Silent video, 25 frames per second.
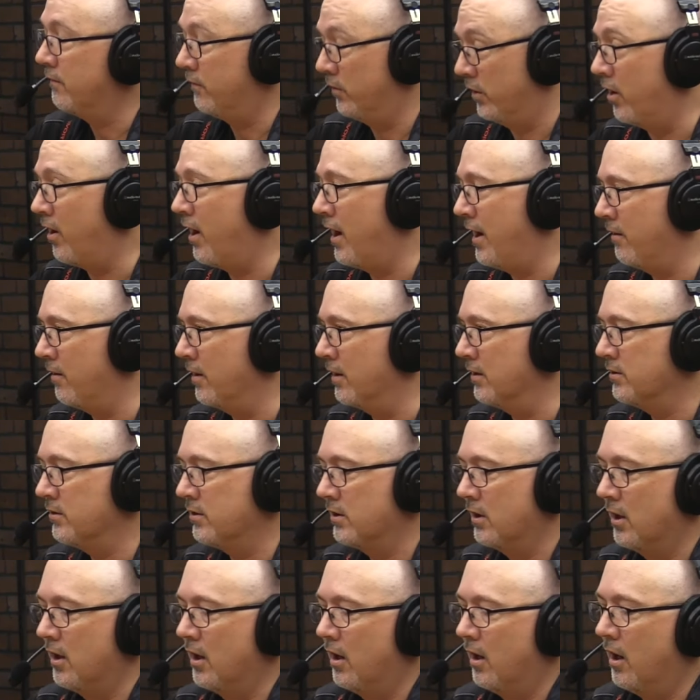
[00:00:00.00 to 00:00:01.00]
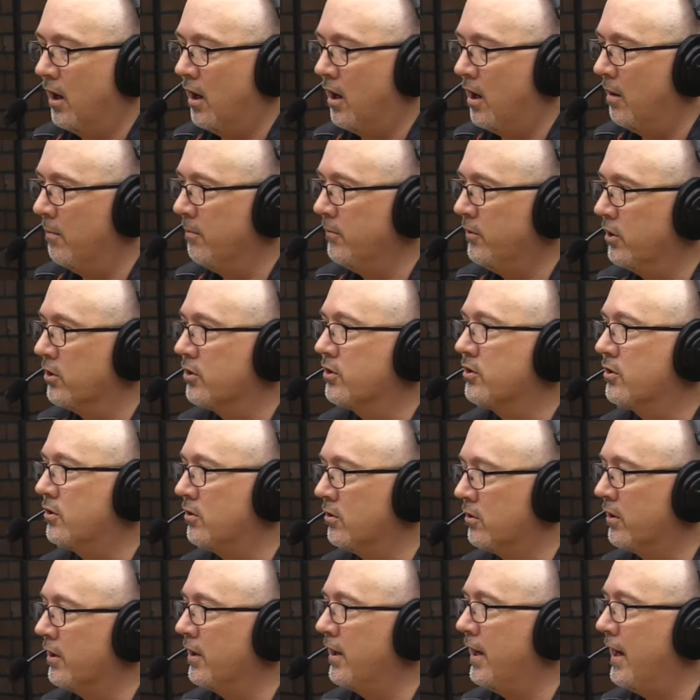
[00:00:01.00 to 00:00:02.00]
your iris um, you're
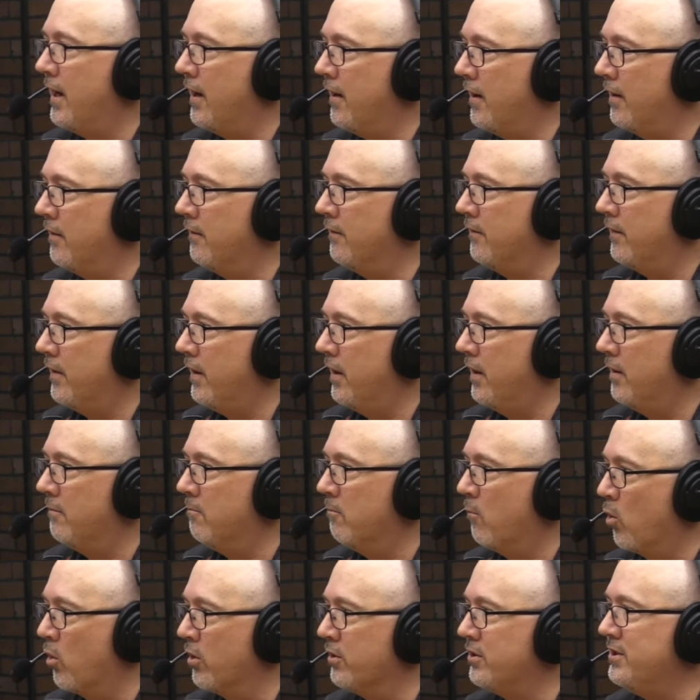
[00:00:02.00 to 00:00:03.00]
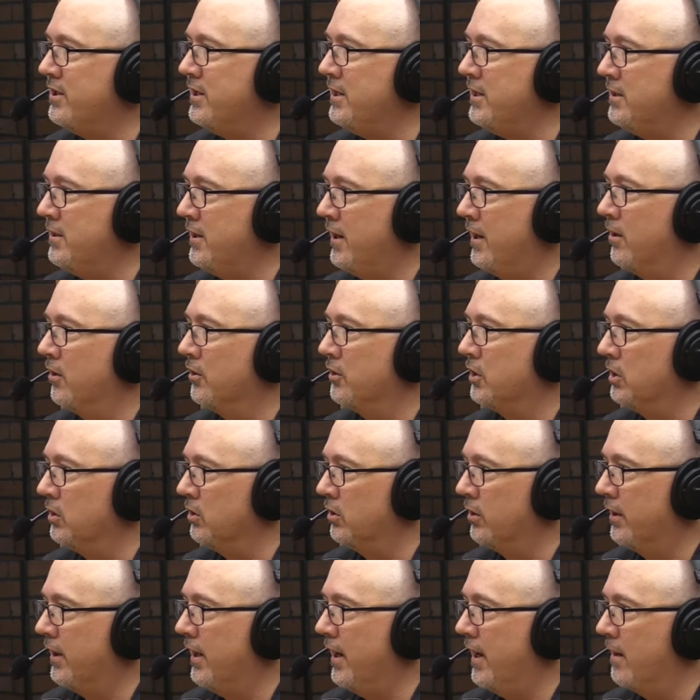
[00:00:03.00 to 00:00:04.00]
still going to have more detail to
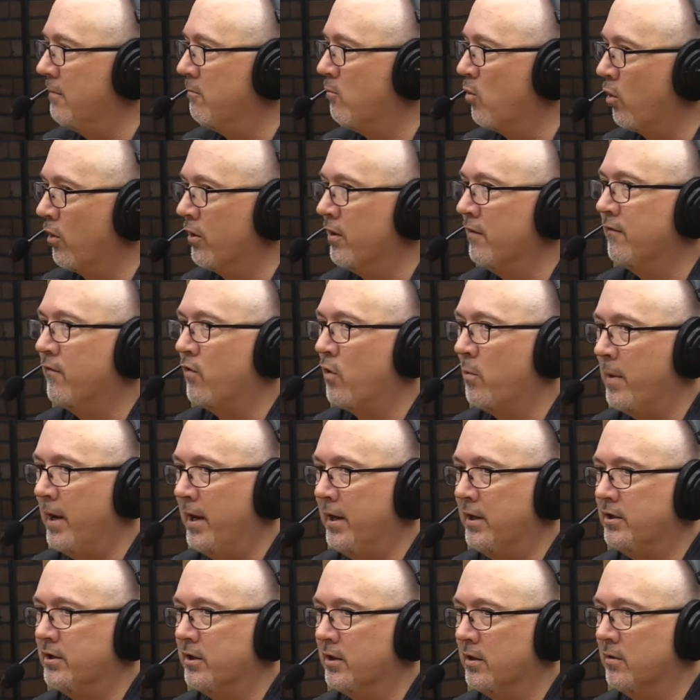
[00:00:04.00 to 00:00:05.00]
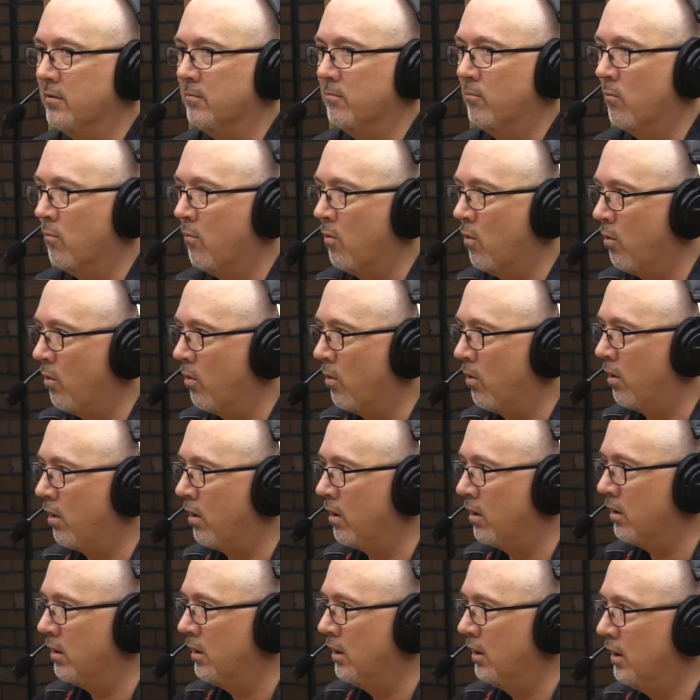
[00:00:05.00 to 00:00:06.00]
look at more information
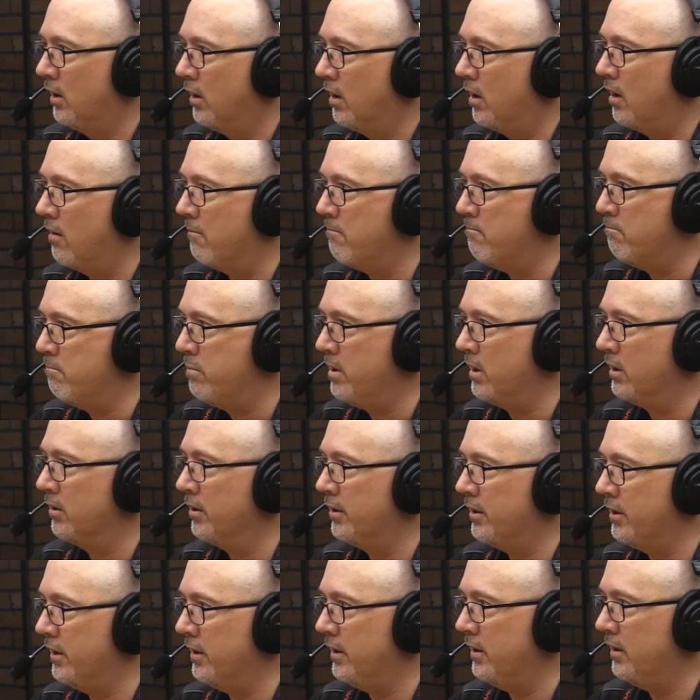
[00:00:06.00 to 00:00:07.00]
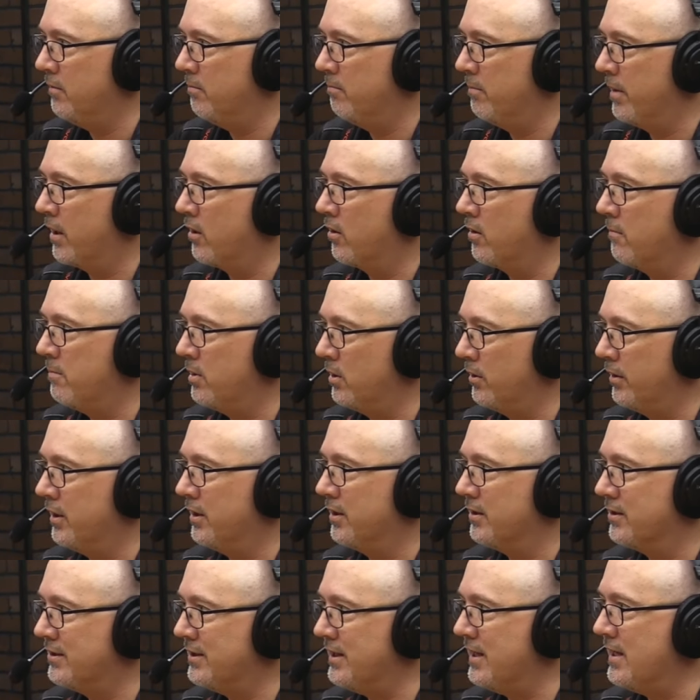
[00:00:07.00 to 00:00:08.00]
more ability, better ability
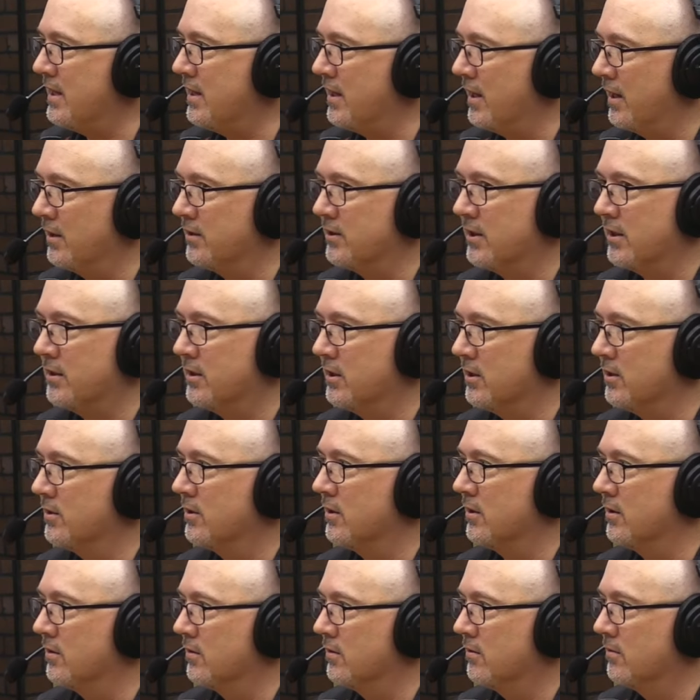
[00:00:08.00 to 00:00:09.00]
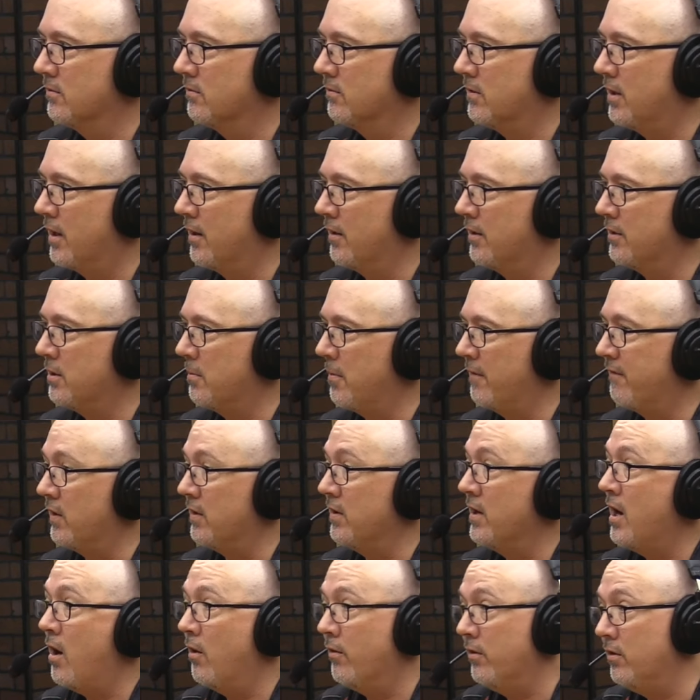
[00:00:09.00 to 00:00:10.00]
to see things at distance mm-hmm. out of the 10 by
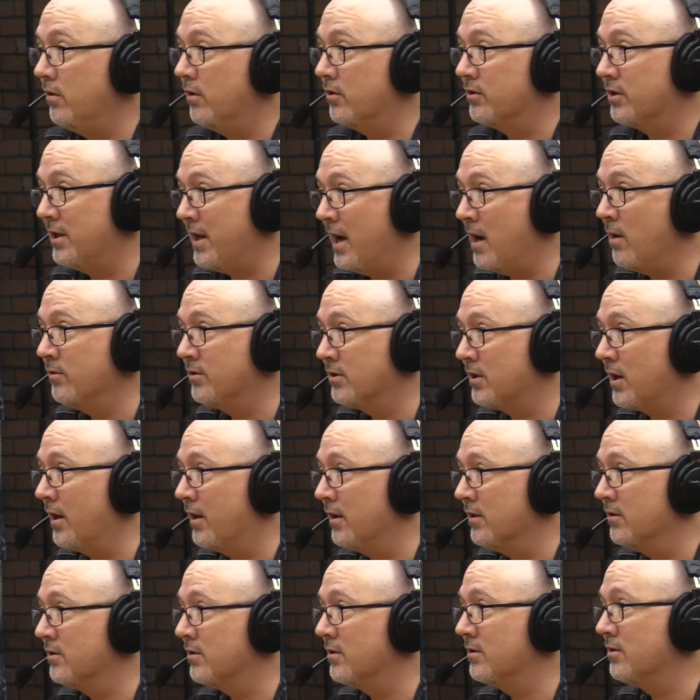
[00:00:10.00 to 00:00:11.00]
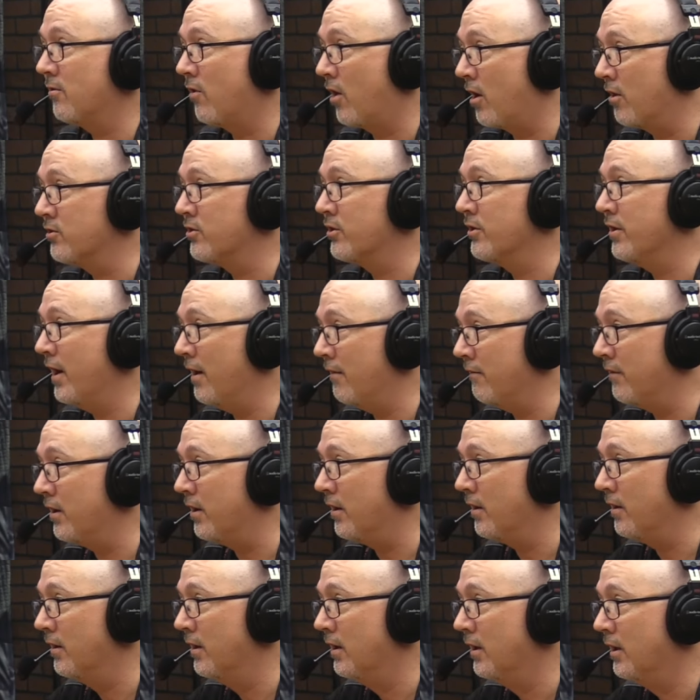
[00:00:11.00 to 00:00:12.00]
50. Now, there's downside is it's larger and
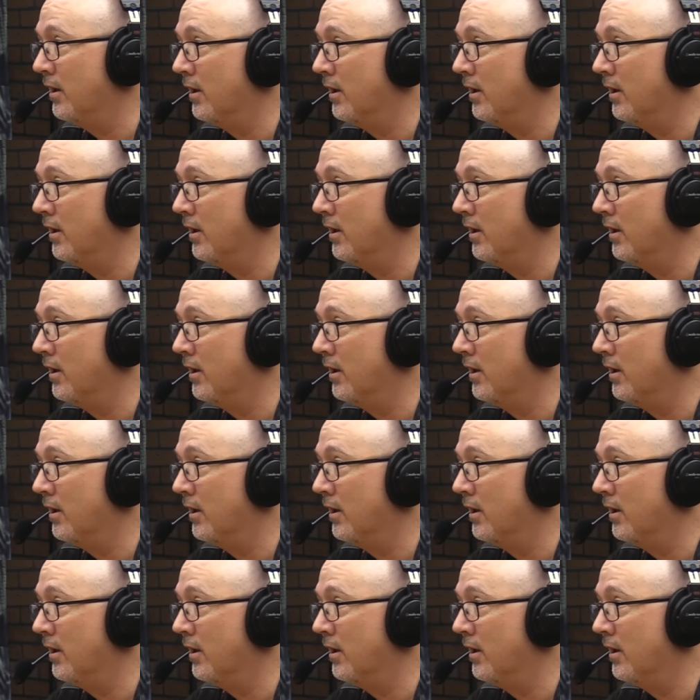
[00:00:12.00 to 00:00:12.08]
heavier.